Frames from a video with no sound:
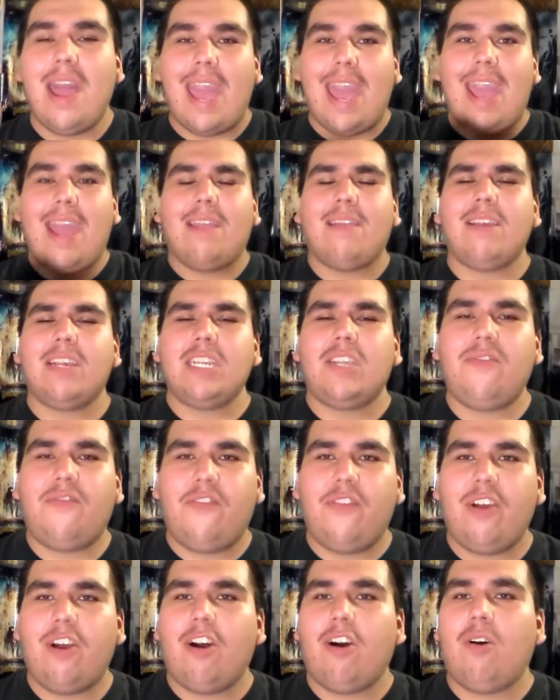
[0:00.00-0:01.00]
And this
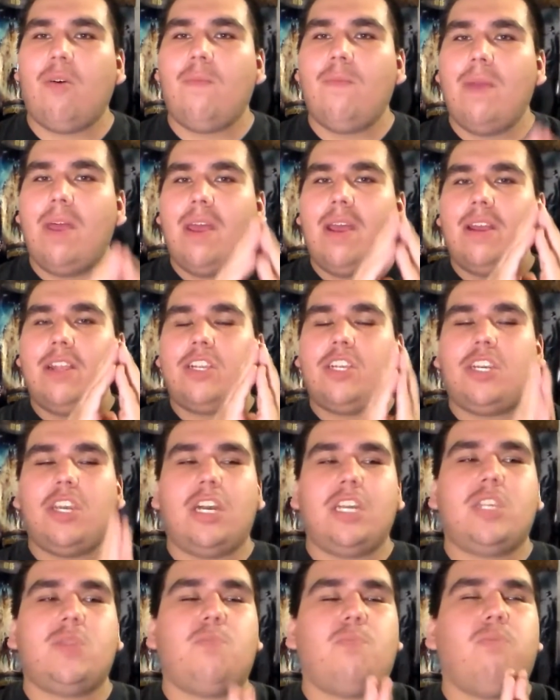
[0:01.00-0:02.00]
film
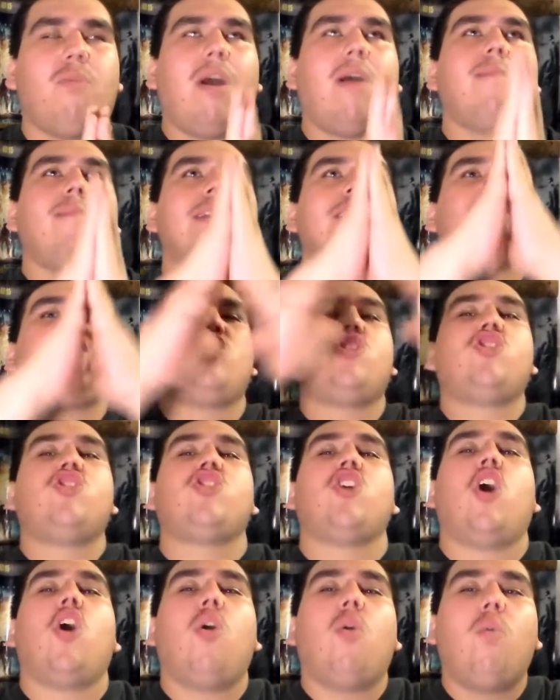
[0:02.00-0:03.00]
just brought me
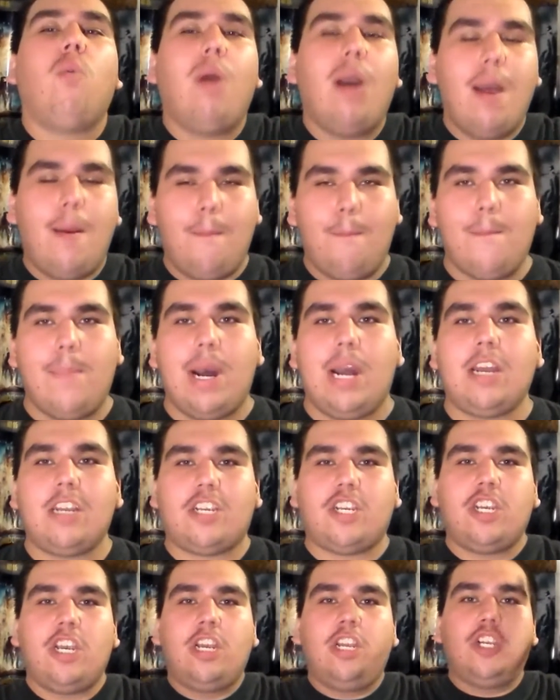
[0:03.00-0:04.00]
so
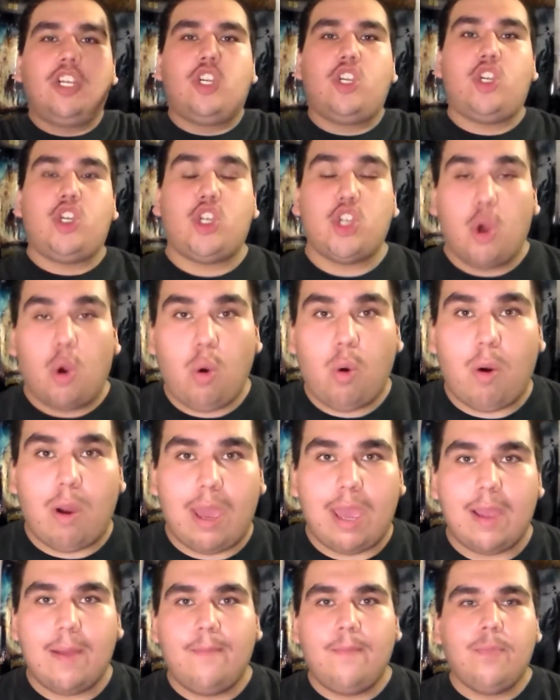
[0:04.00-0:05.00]
much
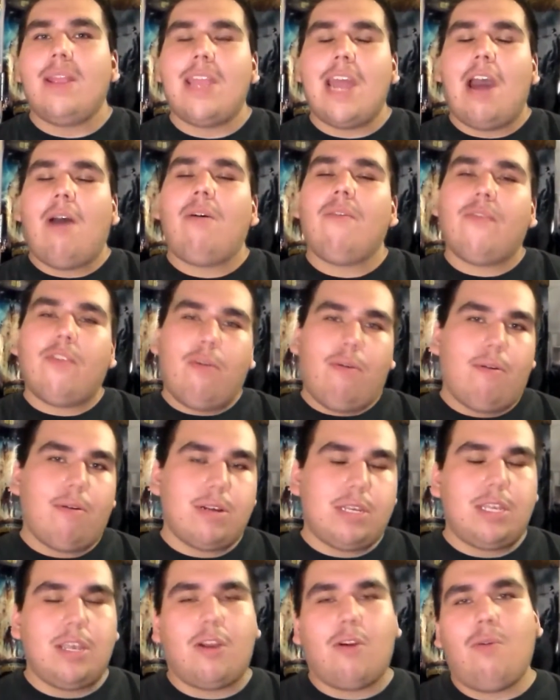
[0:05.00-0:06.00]
joy. Now, of
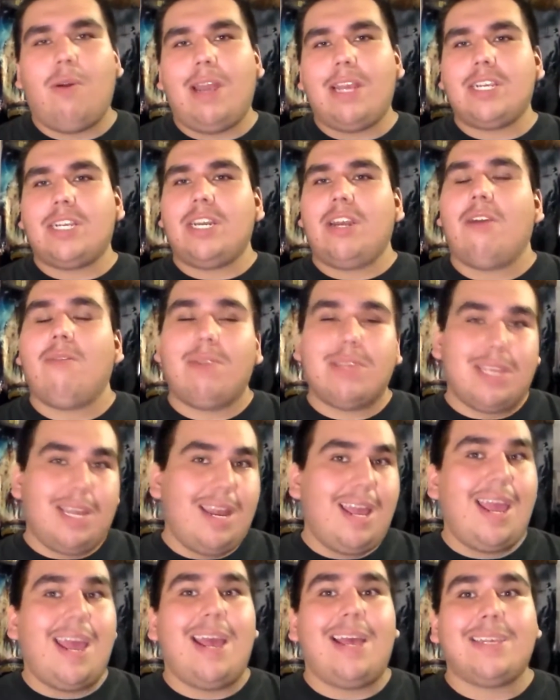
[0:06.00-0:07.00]
course, the question everyone's
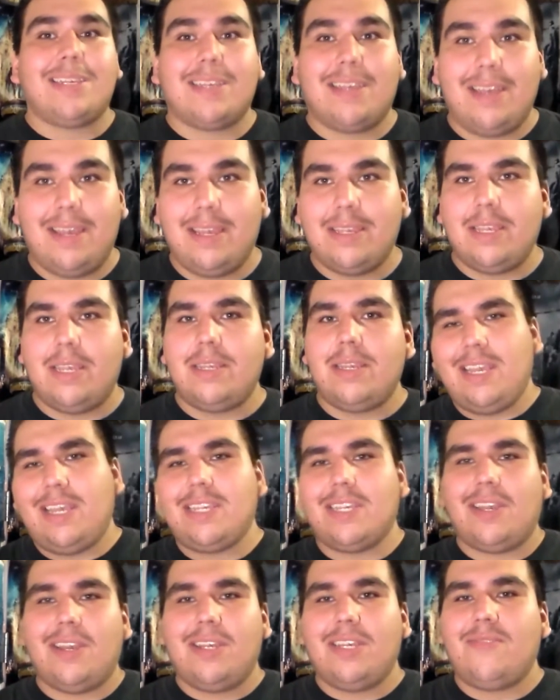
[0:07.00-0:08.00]
going to ask is Is
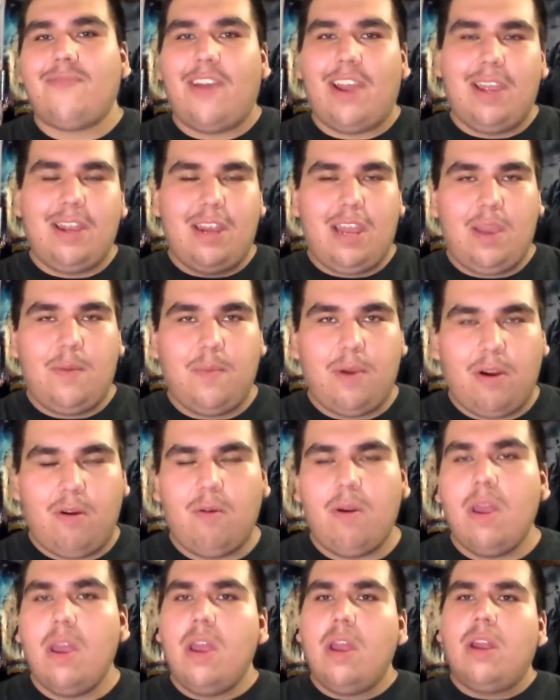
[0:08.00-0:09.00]
as good as Find
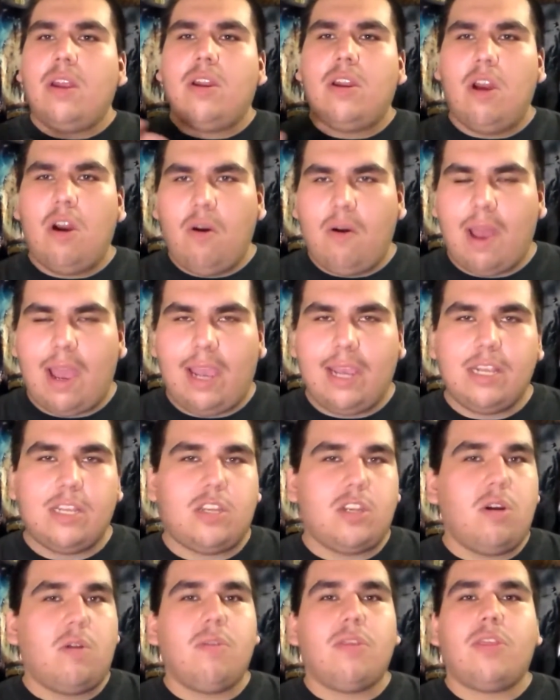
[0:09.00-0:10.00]
Nemo? No, I
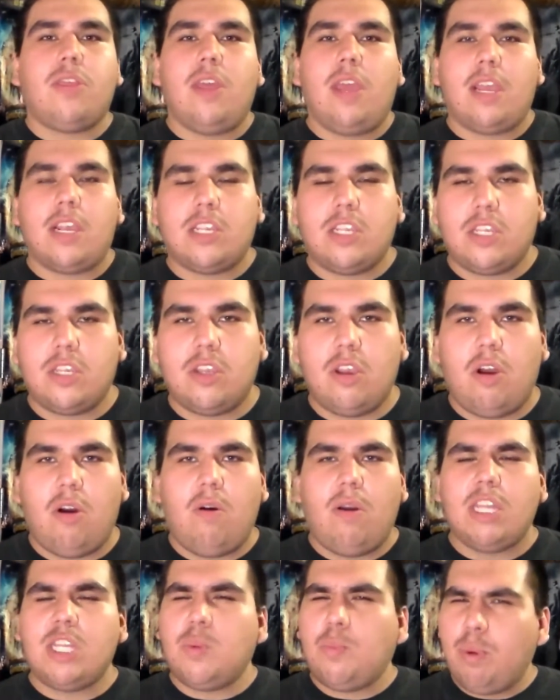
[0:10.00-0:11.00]
don't think
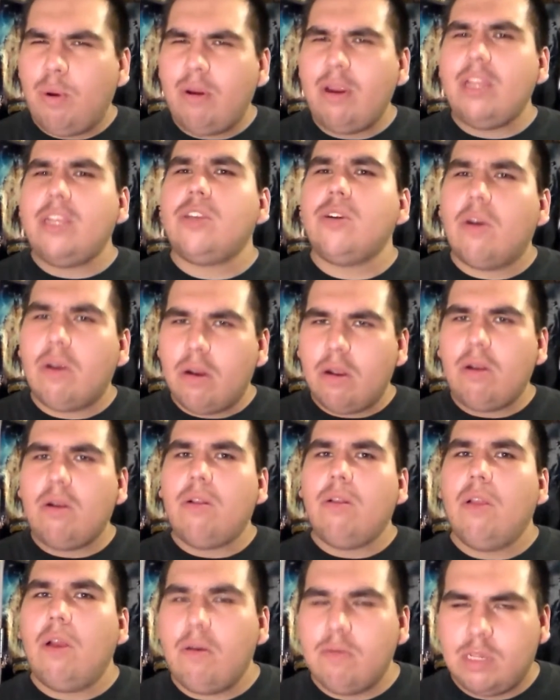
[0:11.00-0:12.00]
so. It's pretty darn
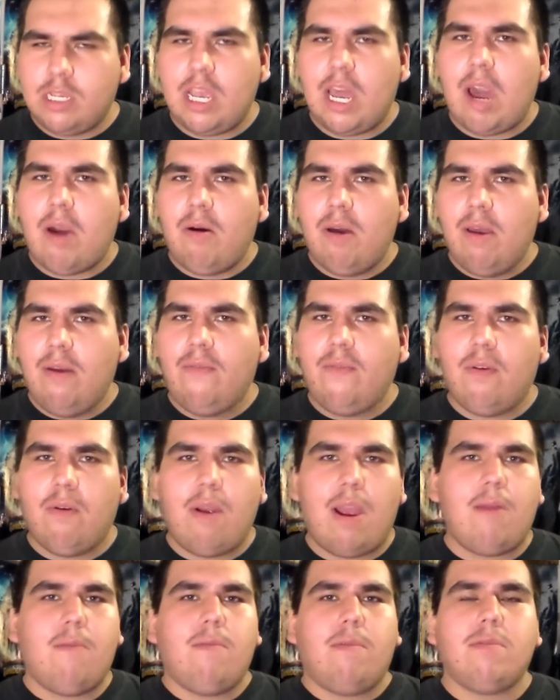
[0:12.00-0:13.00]
close,
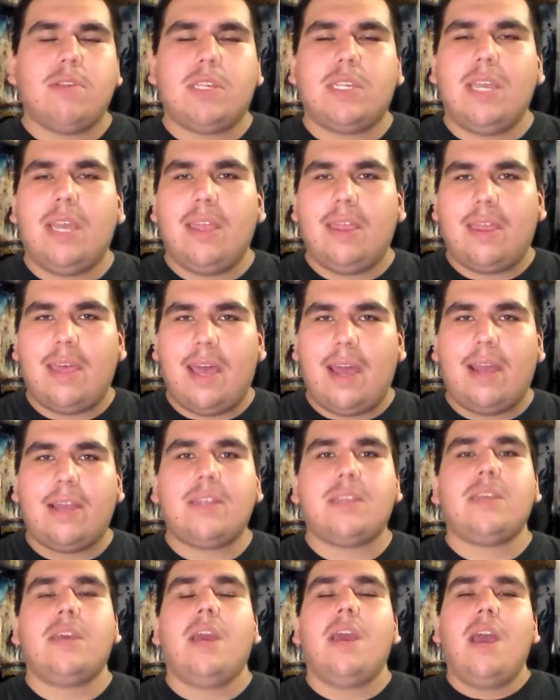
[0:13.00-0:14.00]
however, I will say
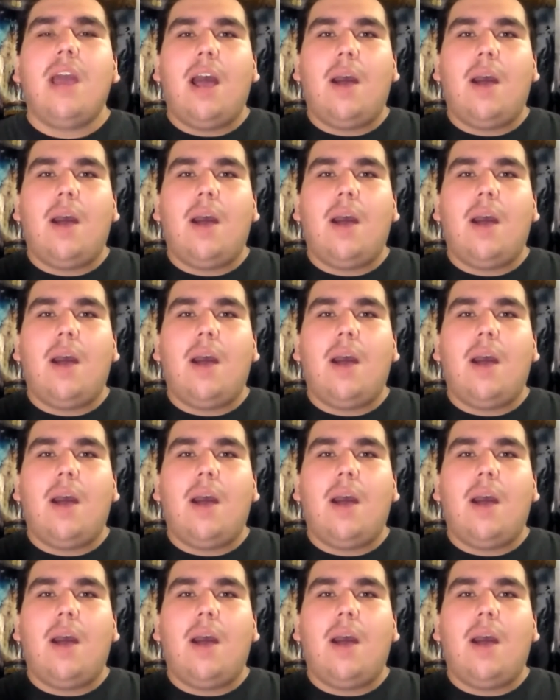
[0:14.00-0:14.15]
that.